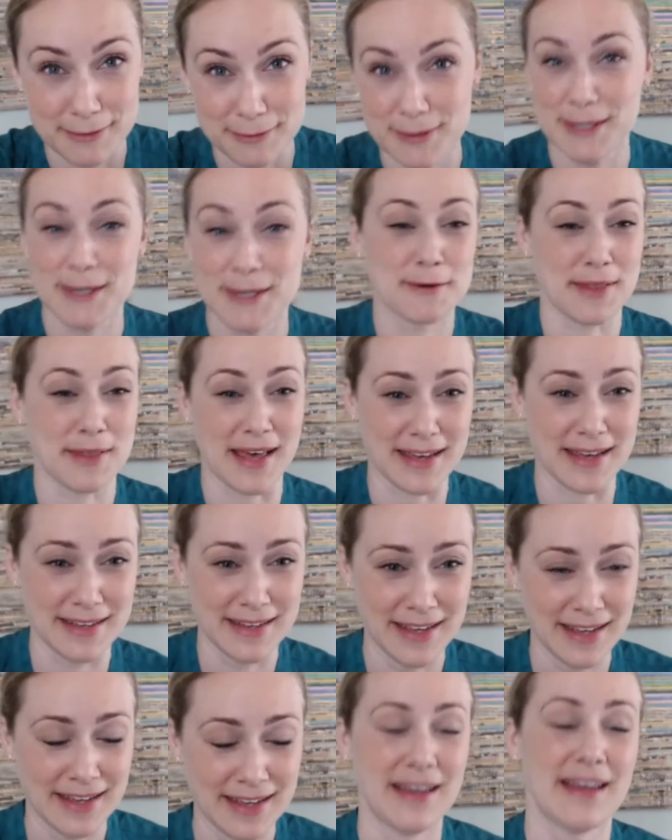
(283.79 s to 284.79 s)
We know that.
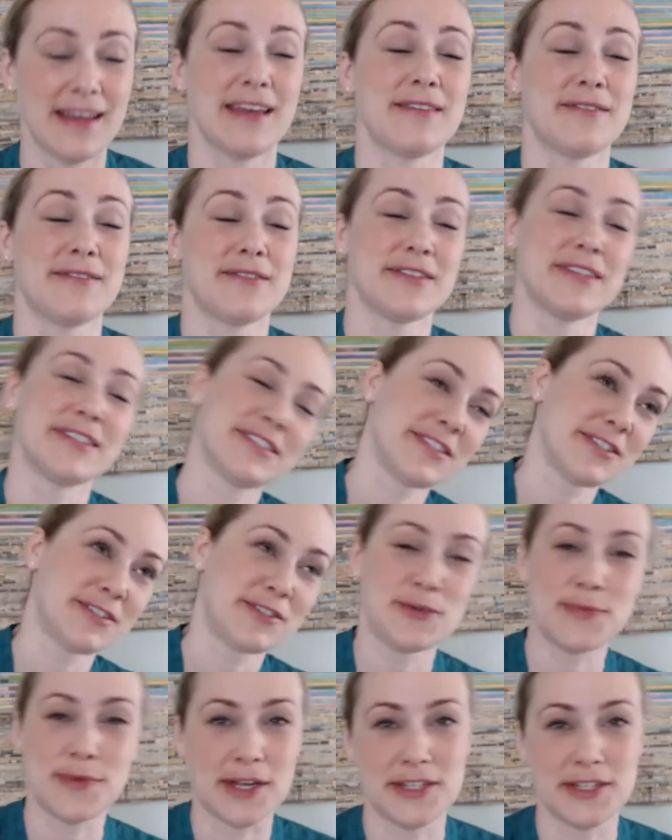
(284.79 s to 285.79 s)
It, it's just
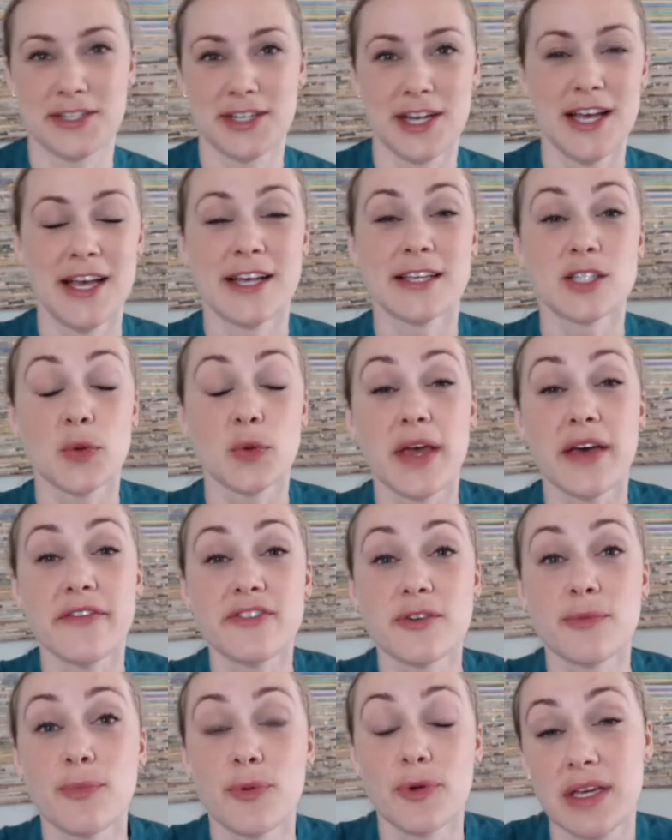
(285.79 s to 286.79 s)
too much. So we have
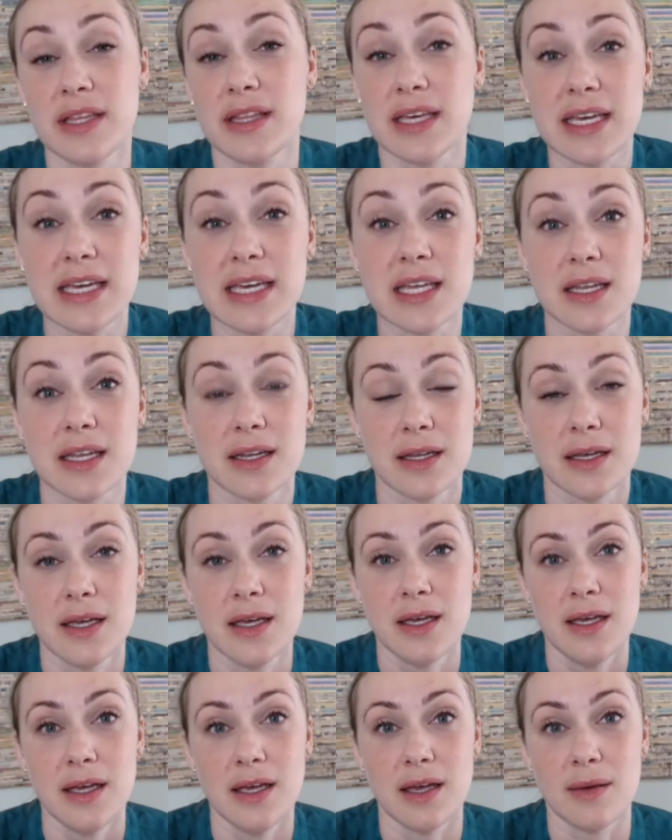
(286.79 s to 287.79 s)
to breathe in.
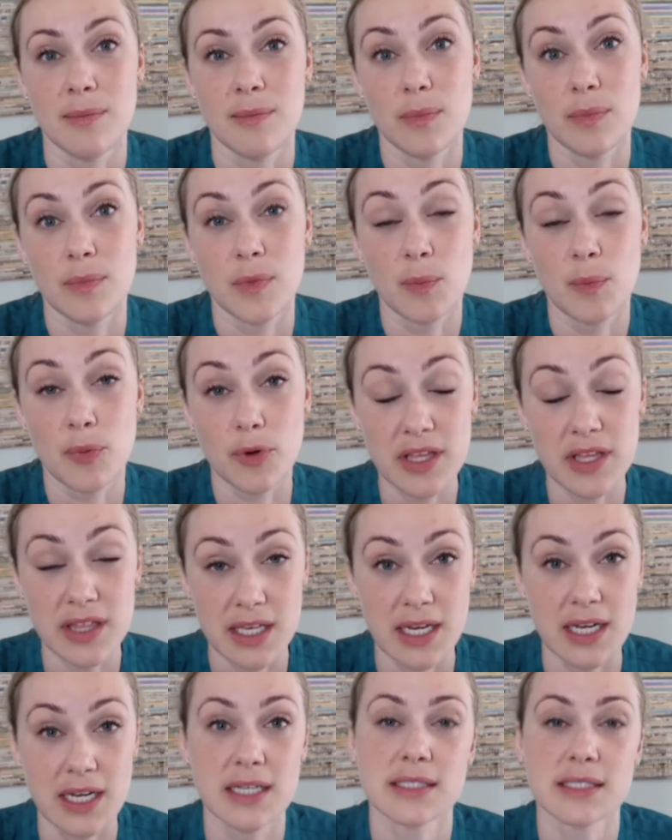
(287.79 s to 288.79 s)
And the breathing
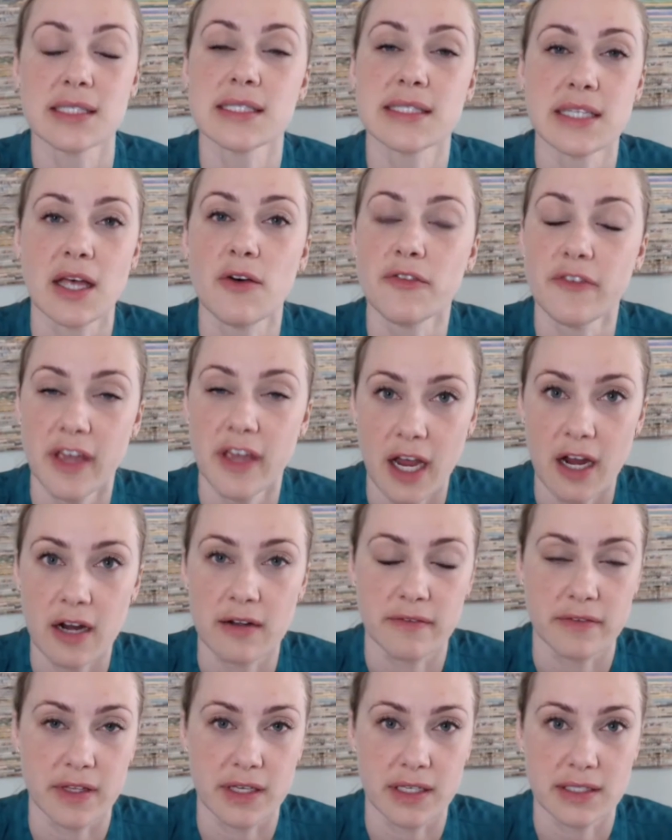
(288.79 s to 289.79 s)
in is the self care
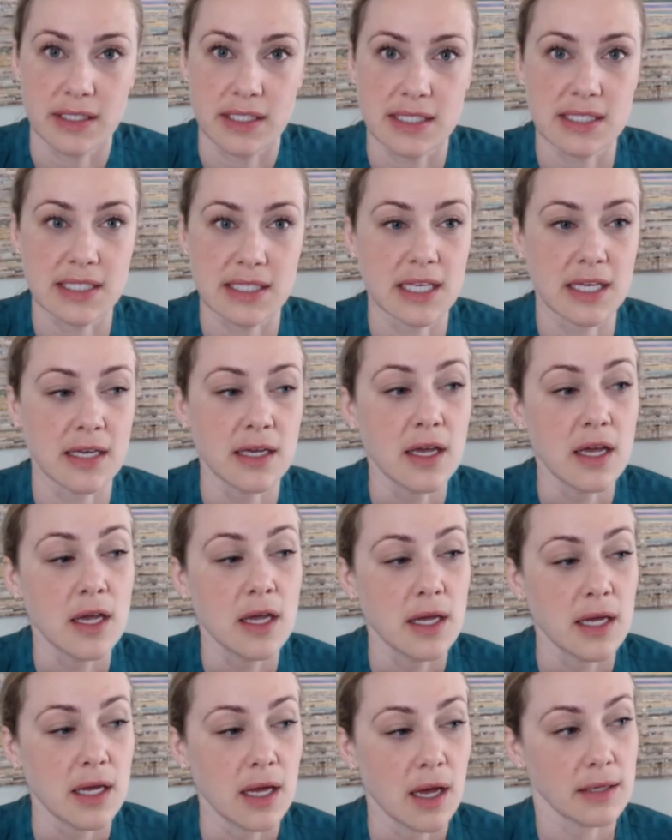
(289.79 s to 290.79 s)
of this. It's the
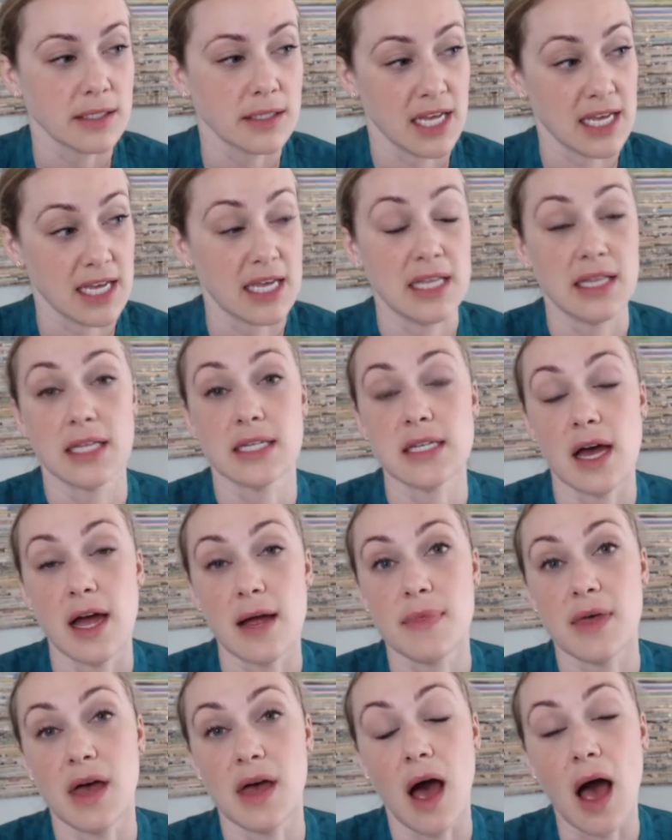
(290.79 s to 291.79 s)
taking the
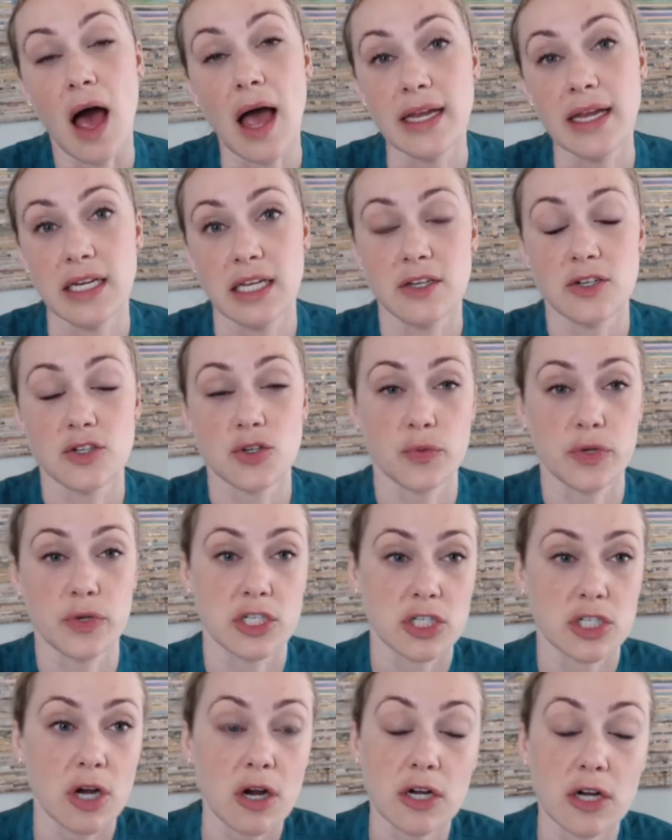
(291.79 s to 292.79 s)
time that I need to
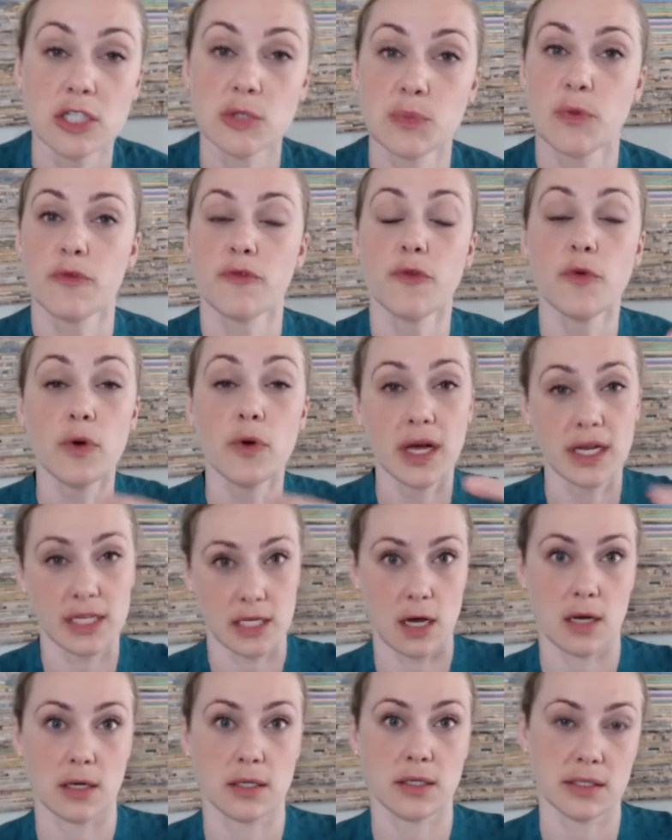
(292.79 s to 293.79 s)
recharge before I
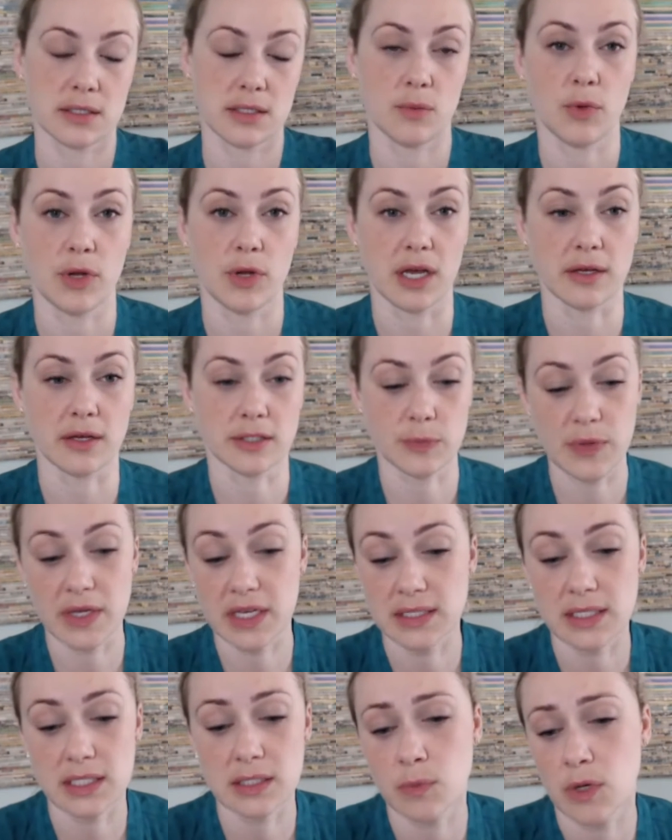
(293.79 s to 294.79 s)
talk to someone else.
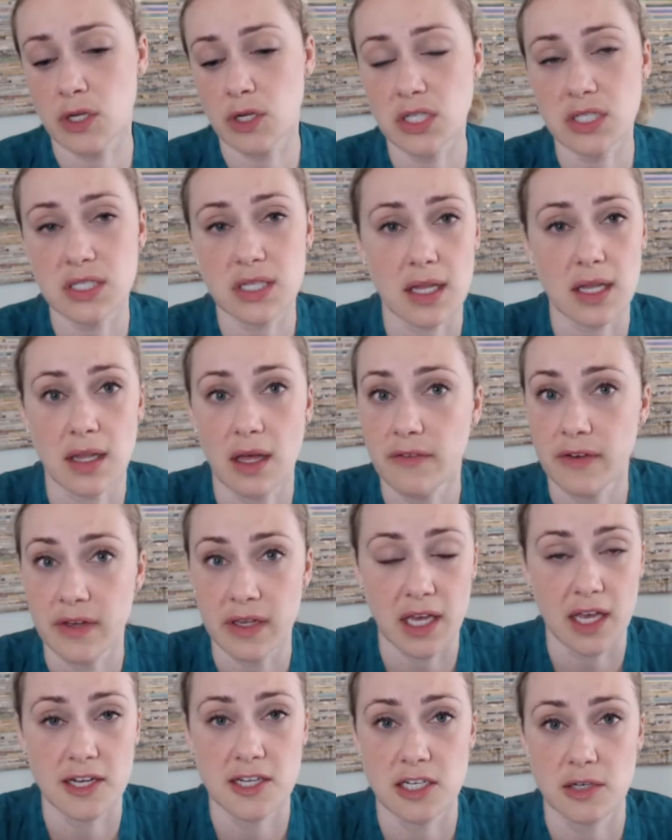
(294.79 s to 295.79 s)
Because as much as I love
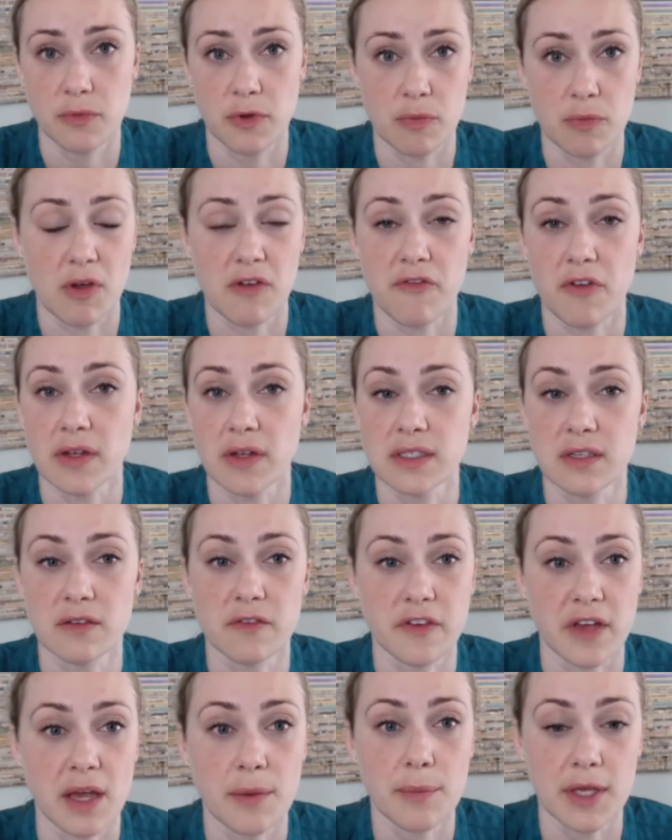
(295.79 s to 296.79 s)
engaging with my friends and
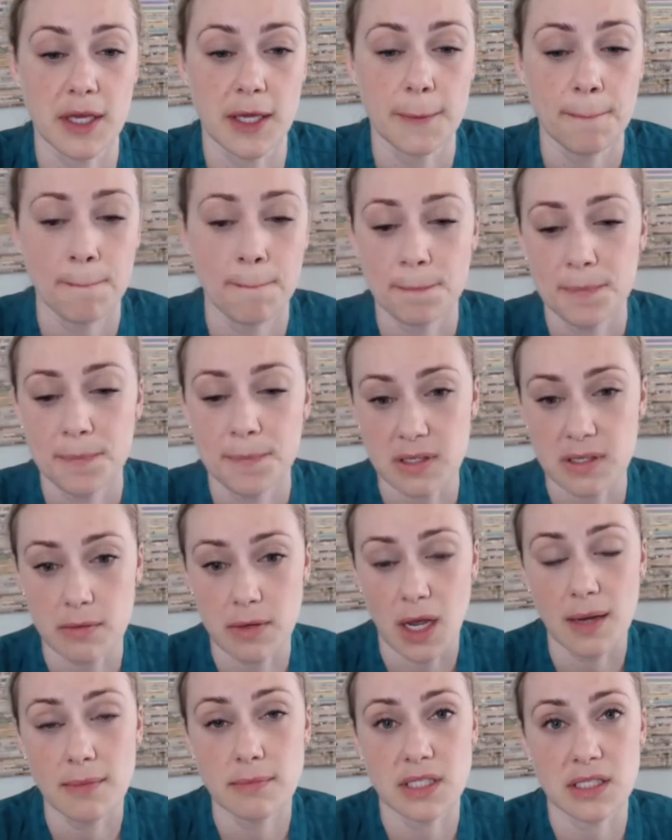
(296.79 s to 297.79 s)
family,
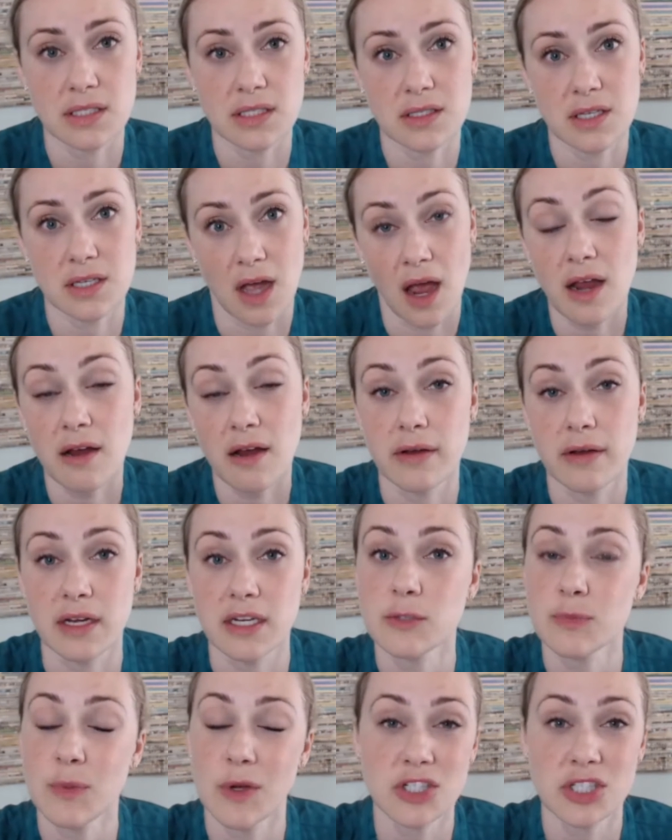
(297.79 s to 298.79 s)
sometimes it's tiring,
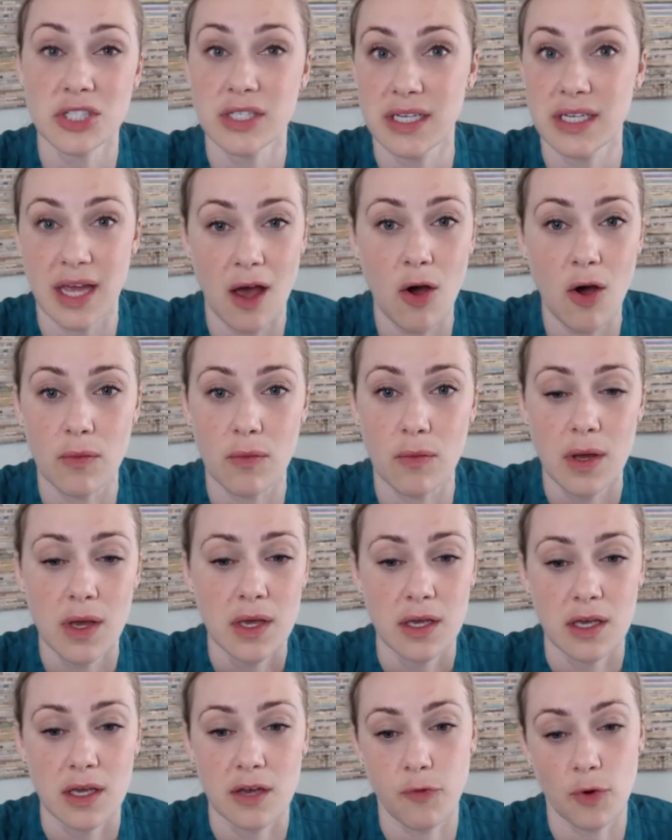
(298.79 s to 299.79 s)
especially now
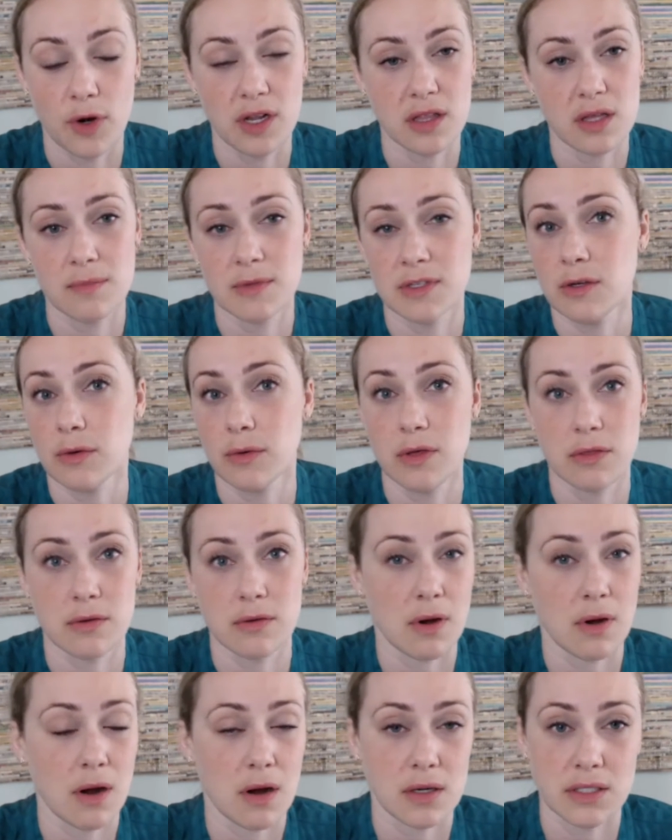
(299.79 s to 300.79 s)
if one of them is going
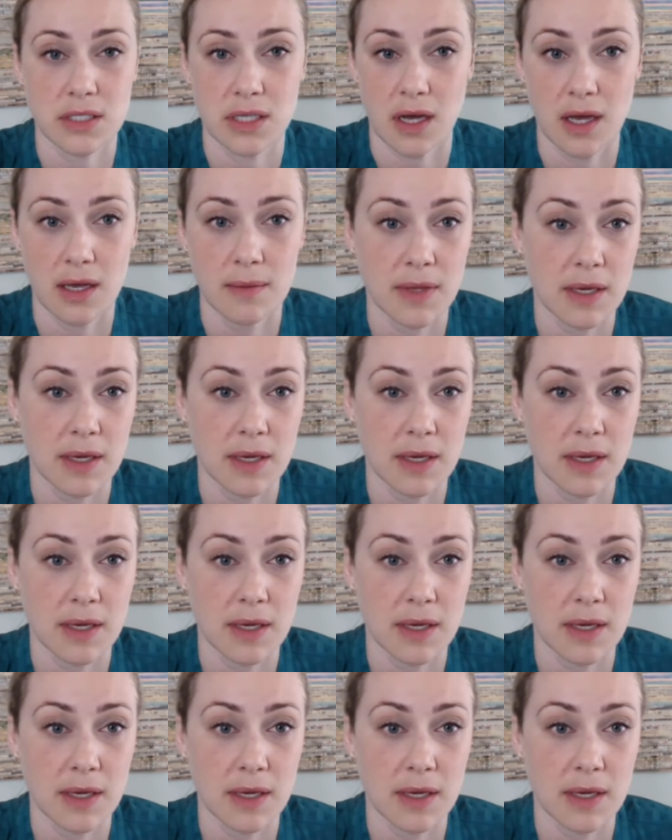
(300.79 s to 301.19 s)
through a hard time.